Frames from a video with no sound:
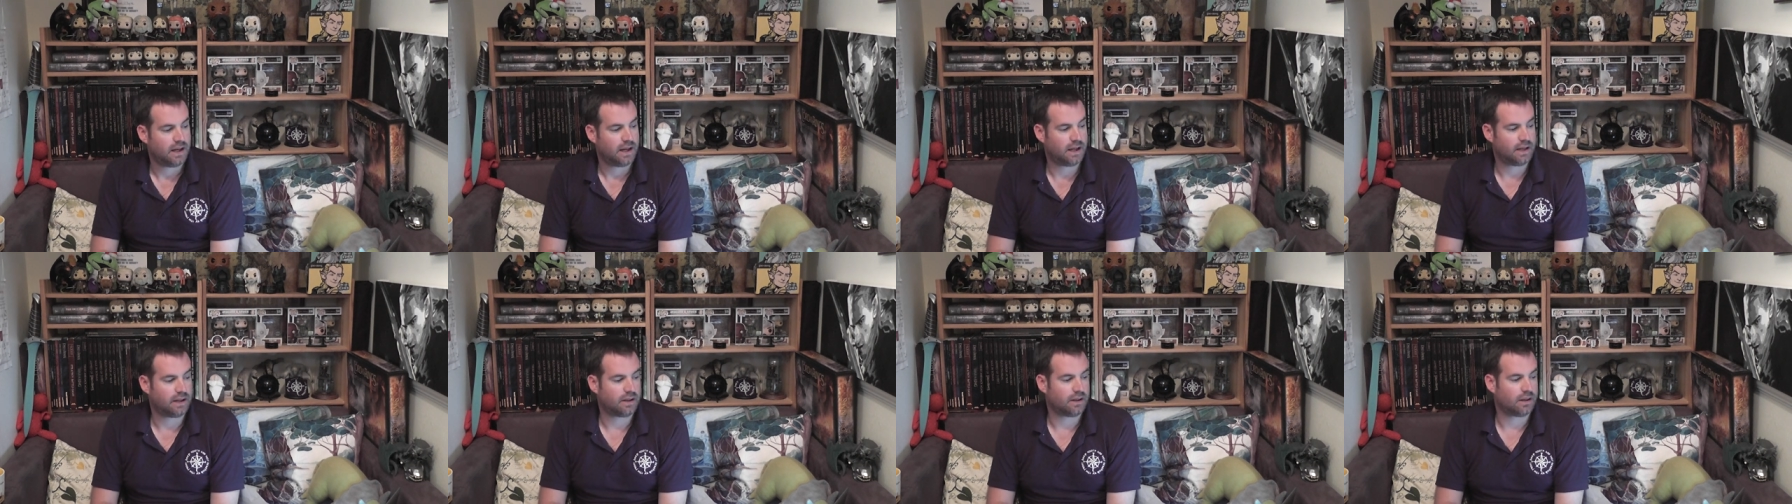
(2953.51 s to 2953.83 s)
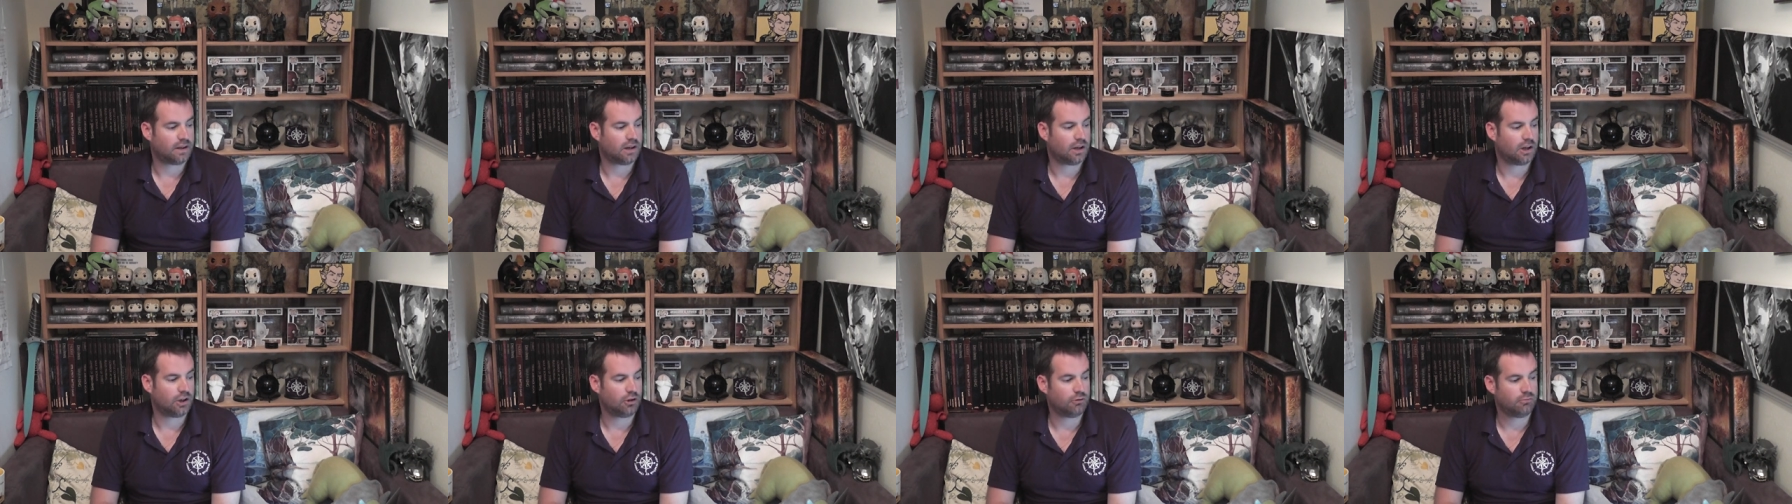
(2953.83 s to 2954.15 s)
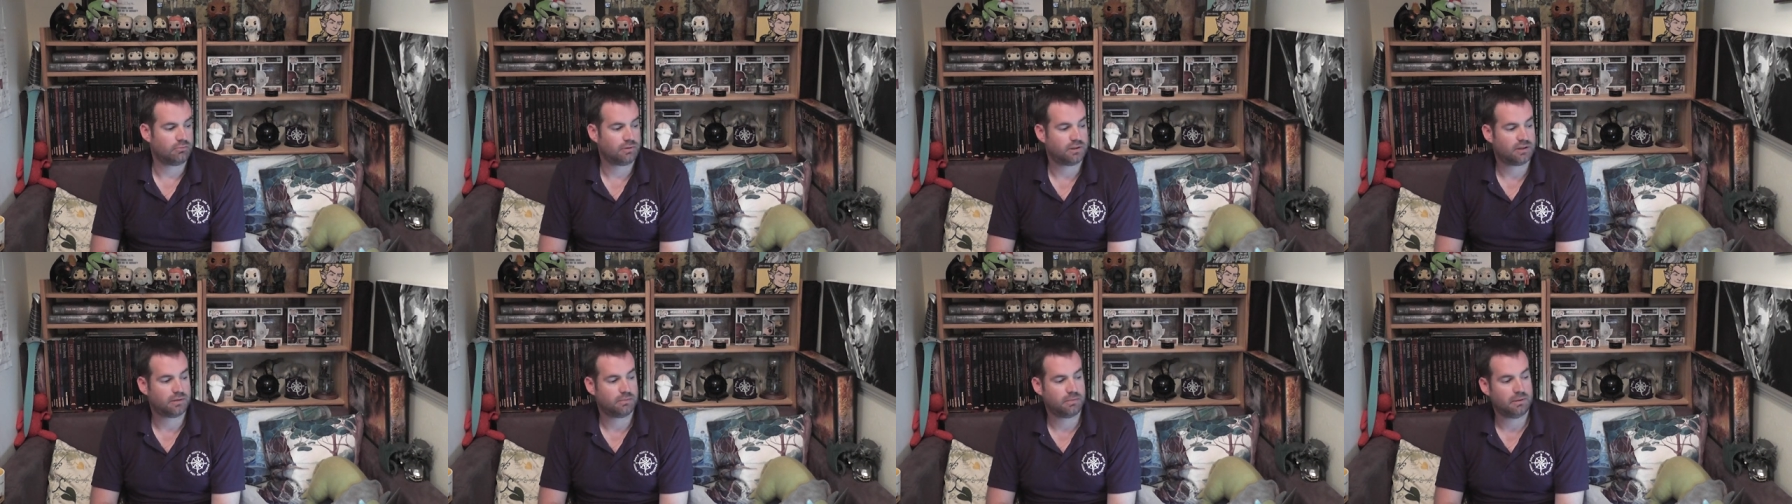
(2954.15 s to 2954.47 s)
and I
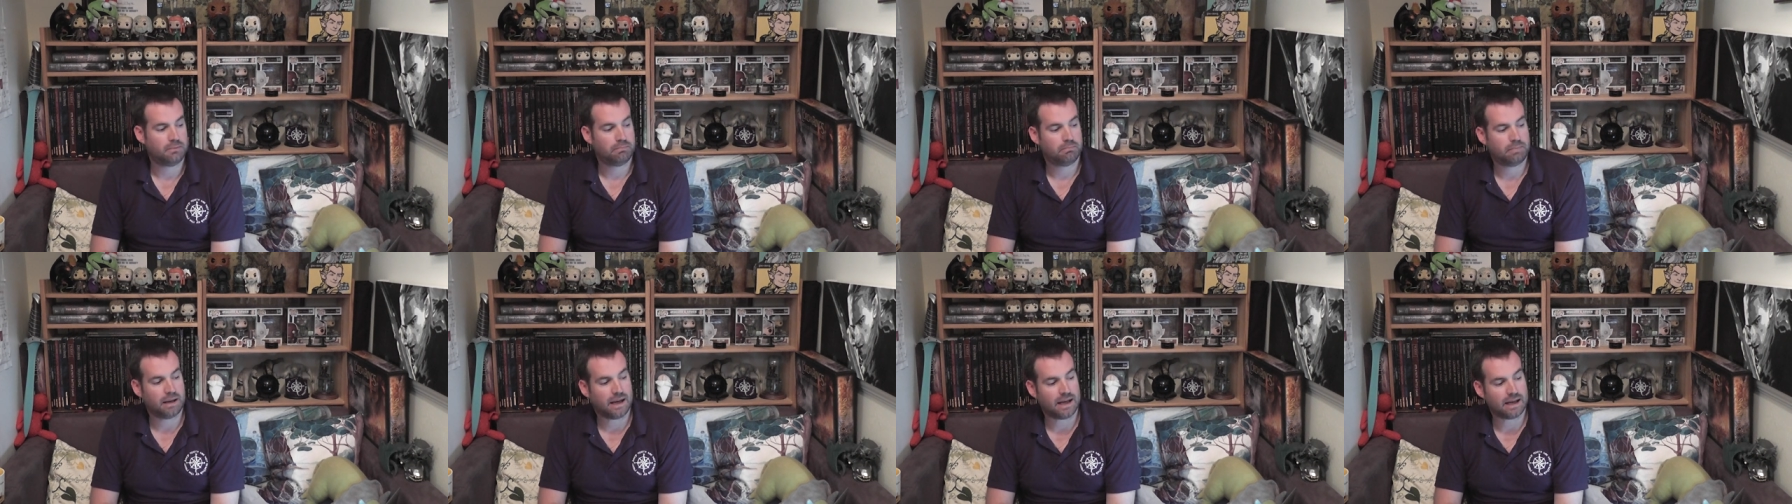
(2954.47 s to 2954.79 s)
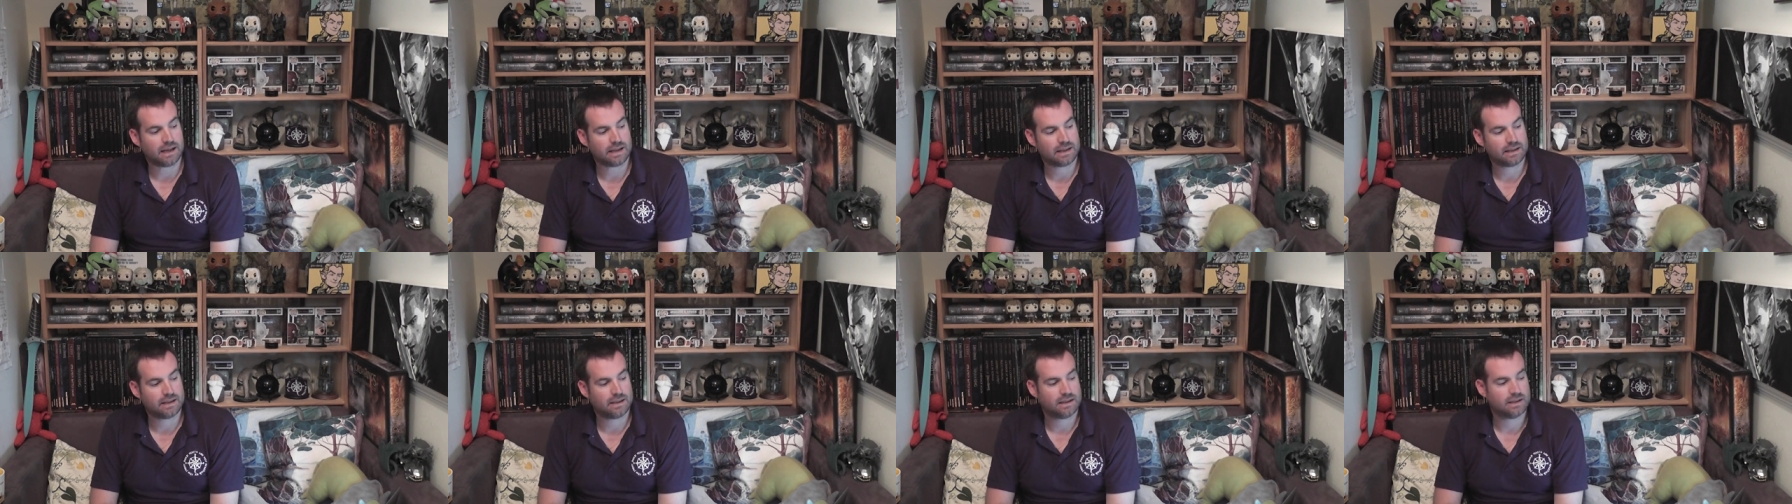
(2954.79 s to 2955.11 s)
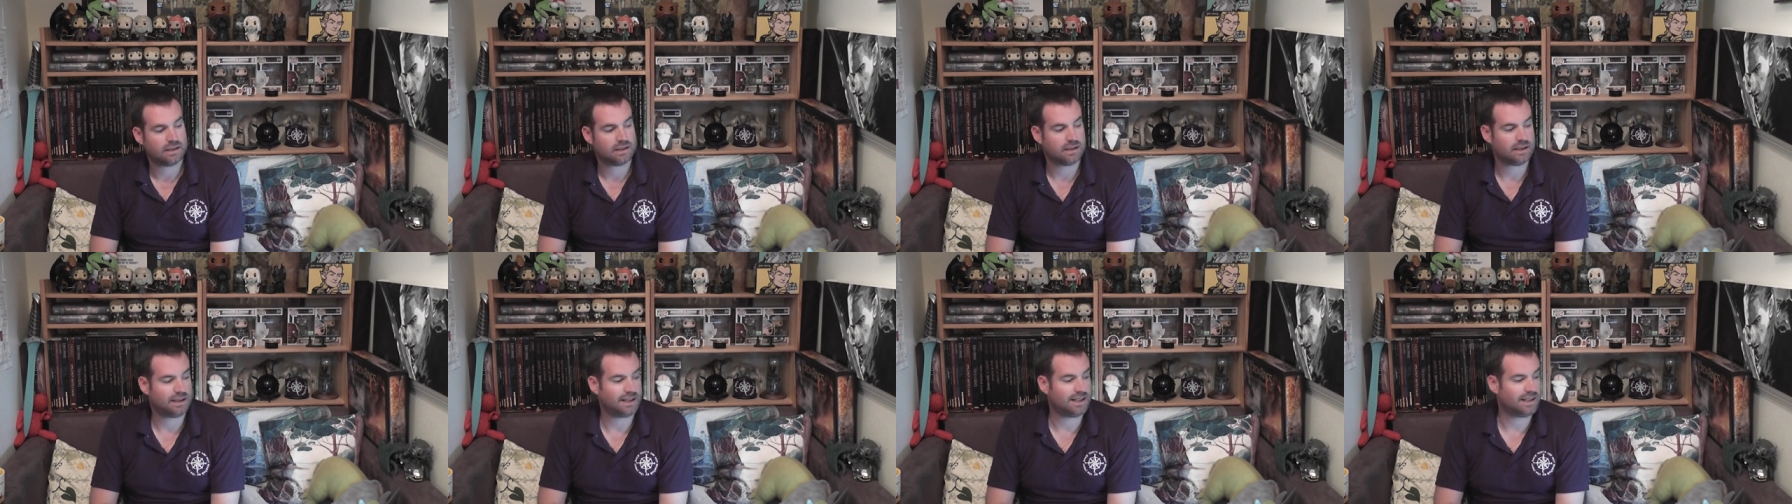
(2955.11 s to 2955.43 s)
hope to be back
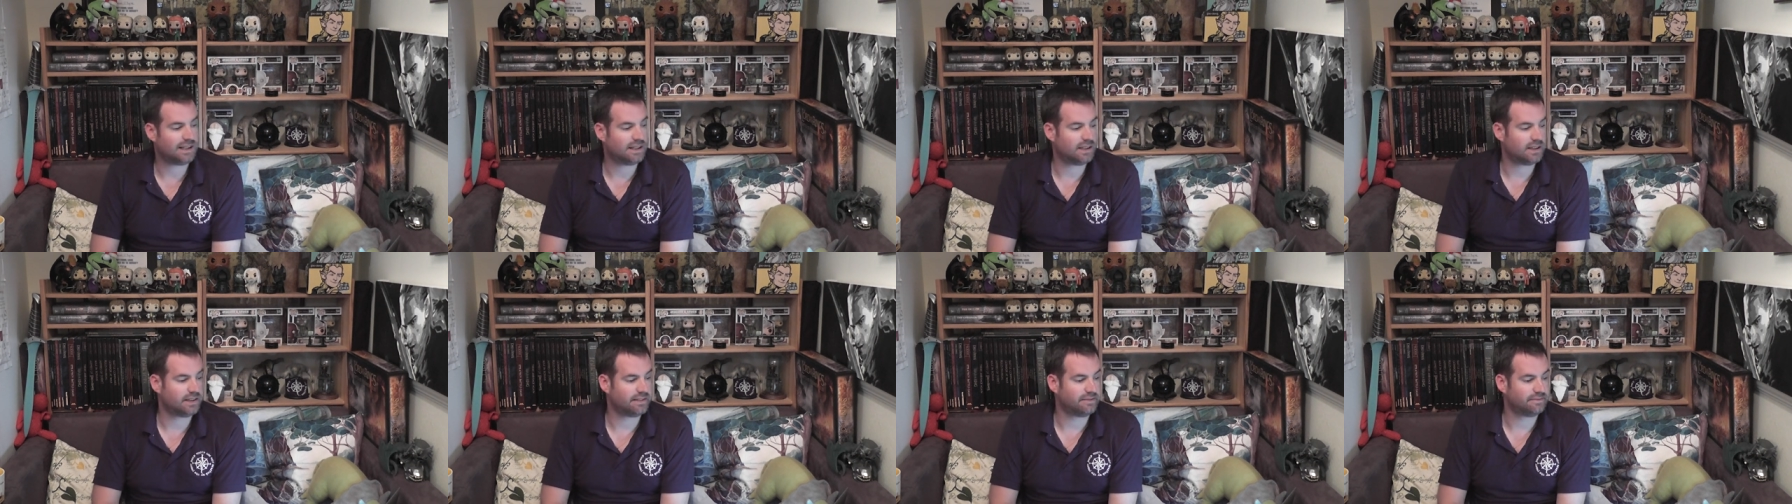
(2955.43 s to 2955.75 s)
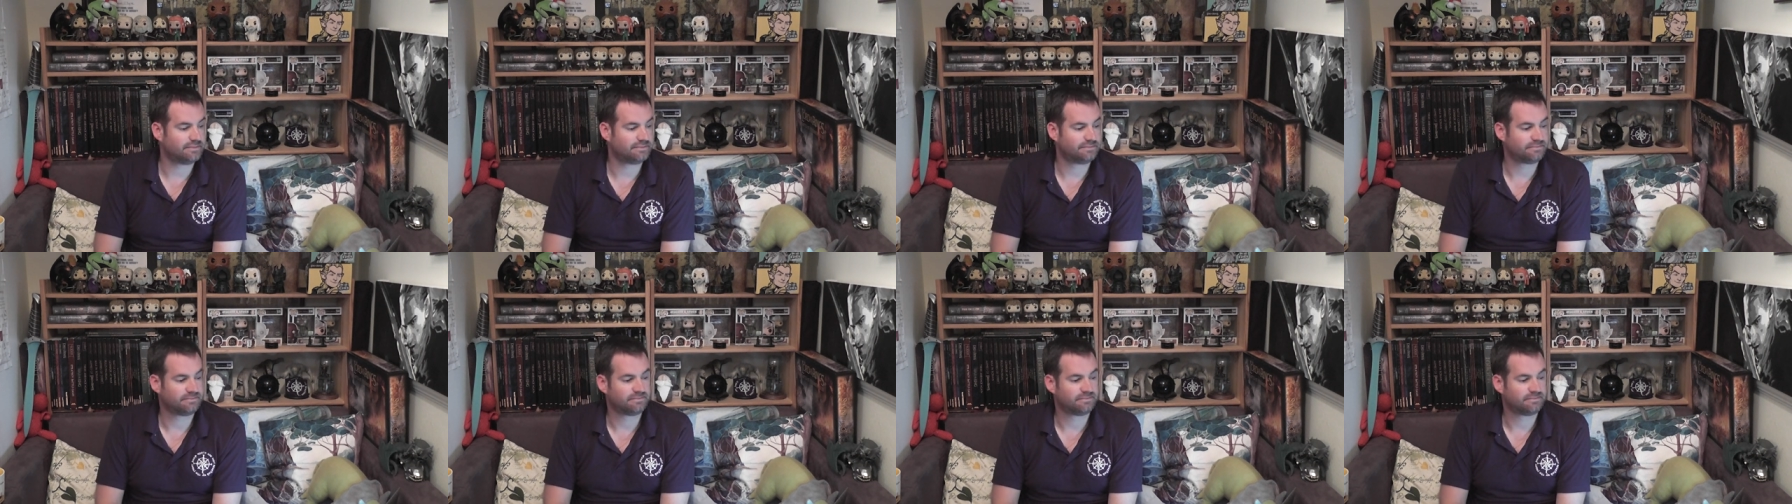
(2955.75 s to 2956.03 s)
in